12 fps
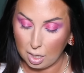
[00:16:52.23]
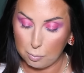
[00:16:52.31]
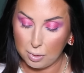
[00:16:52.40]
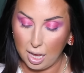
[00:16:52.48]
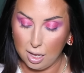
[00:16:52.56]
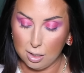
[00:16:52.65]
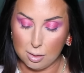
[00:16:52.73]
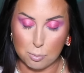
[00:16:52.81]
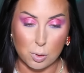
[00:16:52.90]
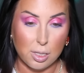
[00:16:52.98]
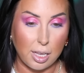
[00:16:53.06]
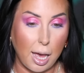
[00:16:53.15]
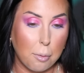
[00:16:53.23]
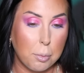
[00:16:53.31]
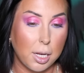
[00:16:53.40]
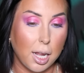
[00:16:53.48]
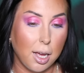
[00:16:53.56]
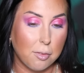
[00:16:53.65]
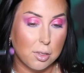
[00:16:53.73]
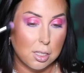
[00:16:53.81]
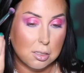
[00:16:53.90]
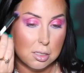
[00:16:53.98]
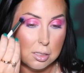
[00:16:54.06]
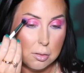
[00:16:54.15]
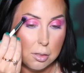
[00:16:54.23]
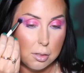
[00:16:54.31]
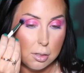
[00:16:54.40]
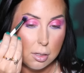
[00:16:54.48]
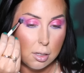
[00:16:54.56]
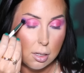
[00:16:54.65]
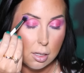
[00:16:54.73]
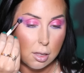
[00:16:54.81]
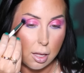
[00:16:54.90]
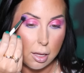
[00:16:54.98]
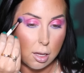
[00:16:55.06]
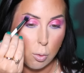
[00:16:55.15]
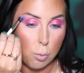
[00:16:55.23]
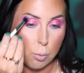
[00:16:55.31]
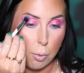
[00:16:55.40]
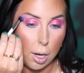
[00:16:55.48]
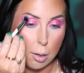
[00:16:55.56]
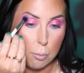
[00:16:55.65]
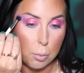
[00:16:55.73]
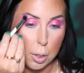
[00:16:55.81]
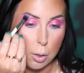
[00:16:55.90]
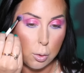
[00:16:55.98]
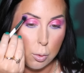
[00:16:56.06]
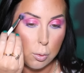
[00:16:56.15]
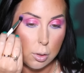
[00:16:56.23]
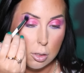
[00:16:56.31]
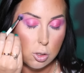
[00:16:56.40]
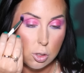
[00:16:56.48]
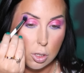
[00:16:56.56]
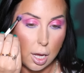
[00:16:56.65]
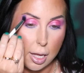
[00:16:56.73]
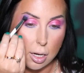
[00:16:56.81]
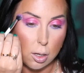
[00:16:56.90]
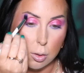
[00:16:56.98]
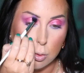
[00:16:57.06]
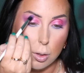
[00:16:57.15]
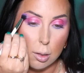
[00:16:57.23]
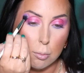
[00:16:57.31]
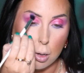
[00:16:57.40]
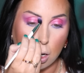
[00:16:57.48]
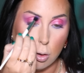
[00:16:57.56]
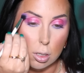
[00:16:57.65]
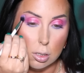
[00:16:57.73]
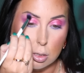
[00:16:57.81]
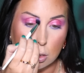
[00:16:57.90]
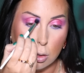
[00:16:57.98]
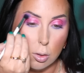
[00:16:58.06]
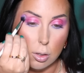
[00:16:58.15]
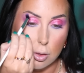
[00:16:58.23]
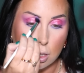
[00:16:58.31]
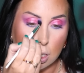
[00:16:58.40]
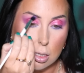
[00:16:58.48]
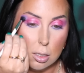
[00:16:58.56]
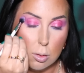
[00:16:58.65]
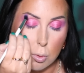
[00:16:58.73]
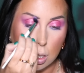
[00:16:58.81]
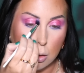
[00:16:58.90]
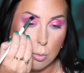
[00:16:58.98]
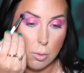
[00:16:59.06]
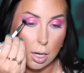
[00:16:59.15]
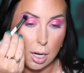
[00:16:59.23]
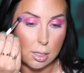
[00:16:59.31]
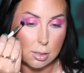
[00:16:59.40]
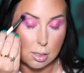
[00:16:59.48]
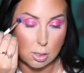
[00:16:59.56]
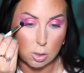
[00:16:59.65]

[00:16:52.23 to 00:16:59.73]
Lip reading: I'm really happy to have this like rainbow shadow in my arsenal. This one that has the